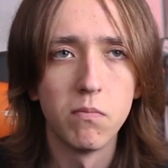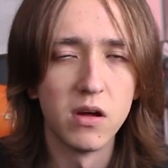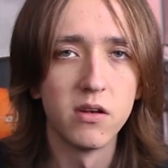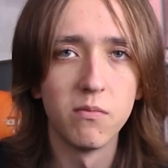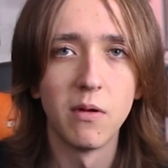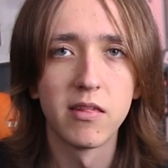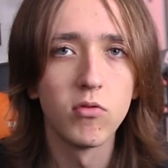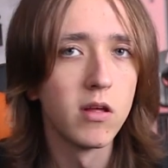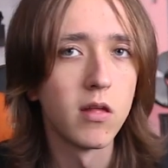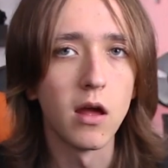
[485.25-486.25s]
But as
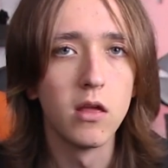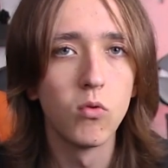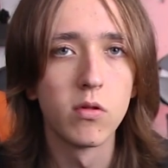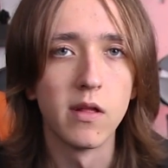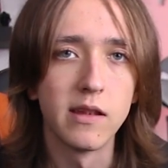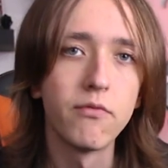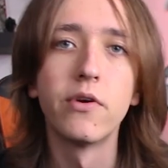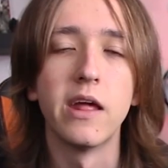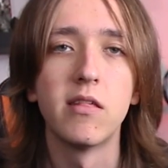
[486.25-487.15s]
soon as I used a different